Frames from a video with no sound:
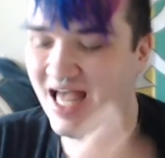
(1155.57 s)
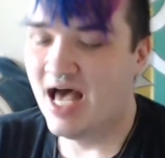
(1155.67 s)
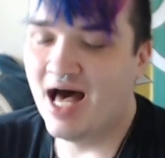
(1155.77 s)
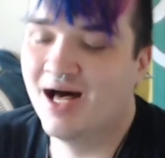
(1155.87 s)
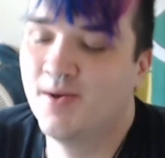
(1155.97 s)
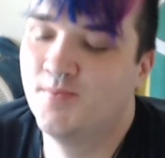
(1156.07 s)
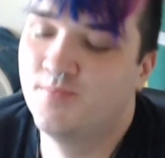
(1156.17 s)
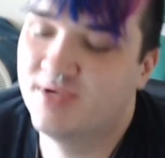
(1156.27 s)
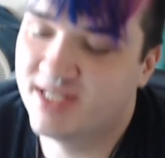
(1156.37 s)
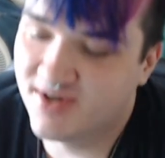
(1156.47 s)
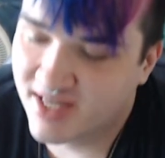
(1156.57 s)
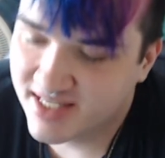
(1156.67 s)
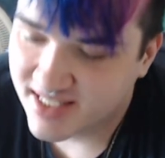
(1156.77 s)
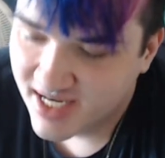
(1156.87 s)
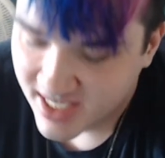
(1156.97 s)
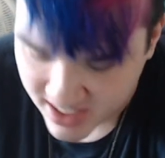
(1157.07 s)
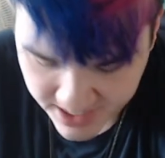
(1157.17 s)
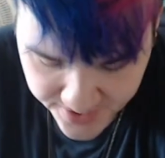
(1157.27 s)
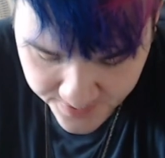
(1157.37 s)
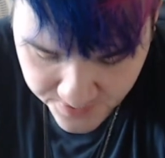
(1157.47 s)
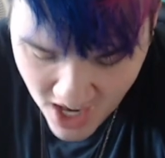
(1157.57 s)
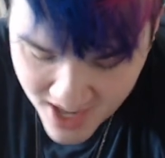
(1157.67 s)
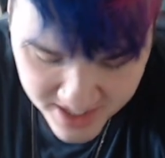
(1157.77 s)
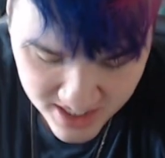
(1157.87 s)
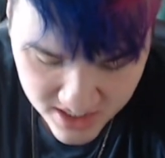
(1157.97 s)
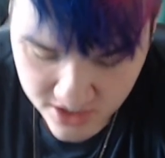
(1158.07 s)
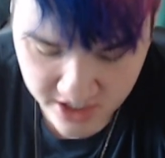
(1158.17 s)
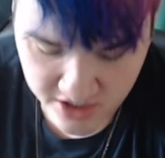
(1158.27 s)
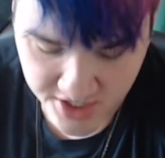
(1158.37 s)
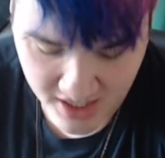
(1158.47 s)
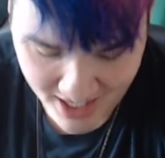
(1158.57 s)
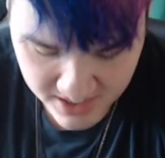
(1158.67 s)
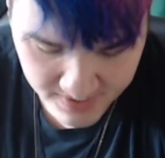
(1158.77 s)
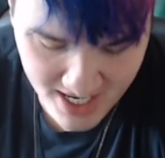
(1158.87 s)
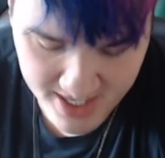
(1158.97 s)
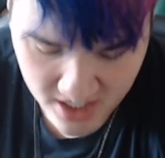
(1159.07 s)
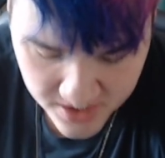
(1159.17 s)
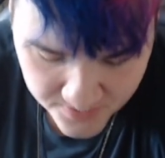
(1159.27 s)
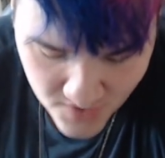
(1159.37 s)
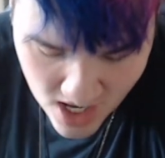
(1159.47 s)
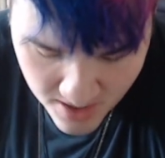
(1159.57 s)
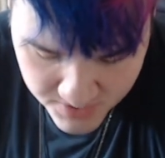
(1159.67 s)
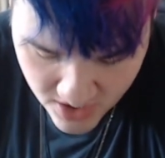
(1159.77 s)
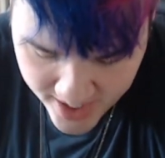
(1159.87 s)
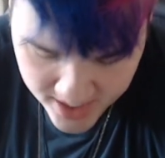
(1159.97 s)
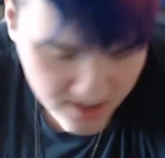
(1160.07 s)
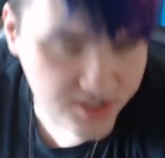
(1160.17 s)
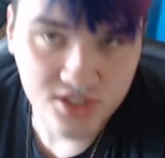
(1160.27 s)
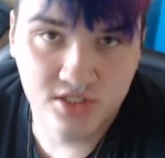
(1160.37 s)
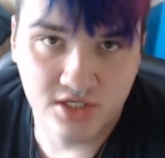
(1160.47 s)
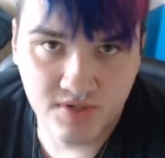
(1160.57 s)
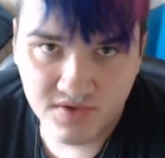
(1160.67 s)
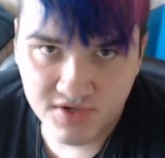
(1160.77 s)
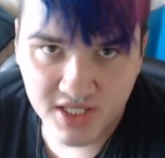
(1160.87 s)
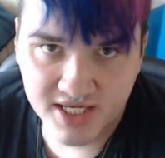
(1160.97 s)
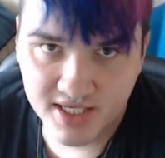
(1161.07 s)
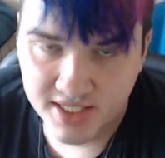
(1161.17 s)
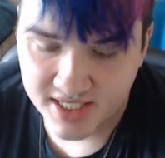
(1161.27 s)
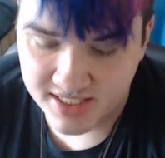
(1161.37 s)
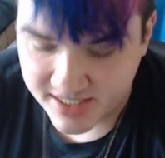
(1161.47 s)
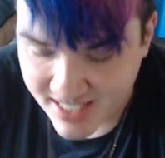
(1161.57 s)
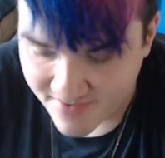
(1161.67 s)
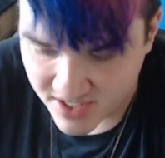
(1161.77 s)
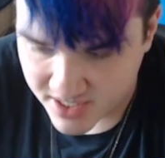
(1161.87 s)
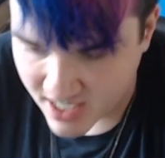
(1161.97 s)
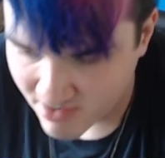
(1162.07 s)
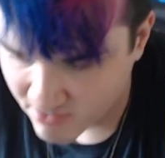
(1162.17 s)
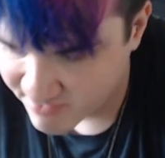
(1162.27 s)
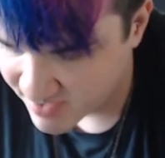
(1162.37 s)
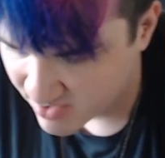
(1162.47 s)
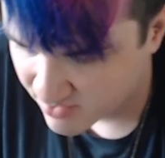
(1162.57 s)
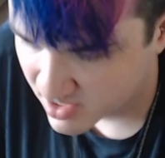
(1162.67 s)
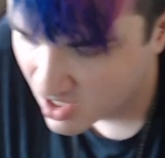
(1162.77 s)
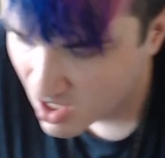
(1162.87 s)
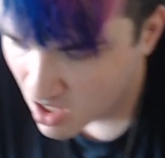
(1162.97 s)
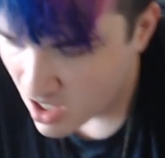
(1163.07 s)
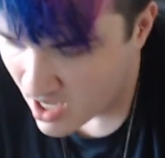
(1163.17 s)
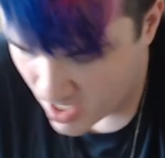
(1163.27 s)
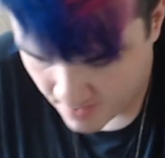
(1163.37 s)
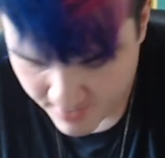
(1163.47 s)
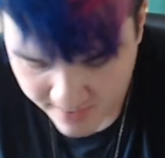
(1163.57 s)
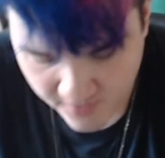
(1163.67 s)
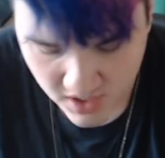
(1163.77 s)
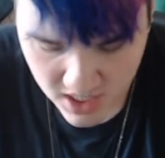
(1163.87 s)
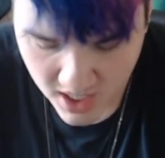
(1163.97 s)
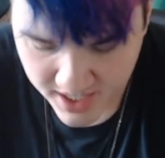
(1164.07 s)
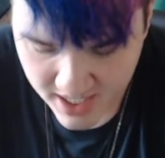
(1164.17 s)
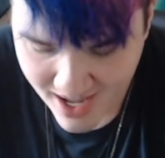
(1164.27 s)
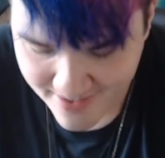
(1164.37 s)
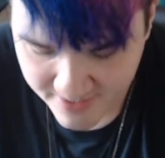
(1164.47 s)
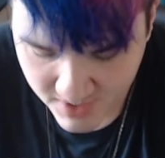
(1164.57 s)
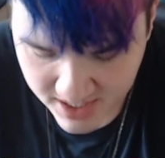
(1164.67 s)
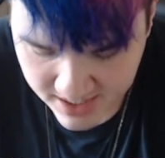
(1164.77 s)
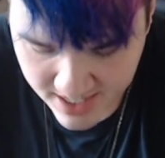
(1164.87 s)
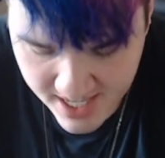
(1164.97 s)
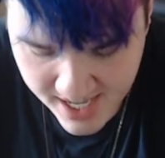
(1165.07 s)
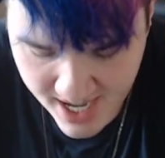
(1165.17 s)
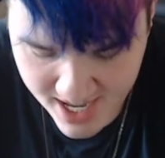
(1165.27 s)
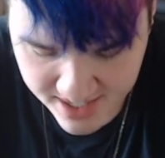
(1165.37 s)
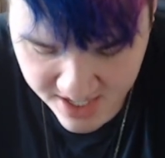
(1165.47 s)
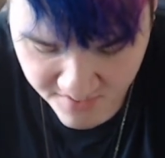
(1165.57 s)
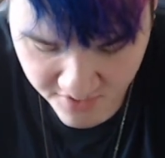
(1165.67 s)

But no, guys. So I didn't do this on the last one either. So I guess I'll just do it for like these 7 that I reviewed. If we're talking, I would say, I think for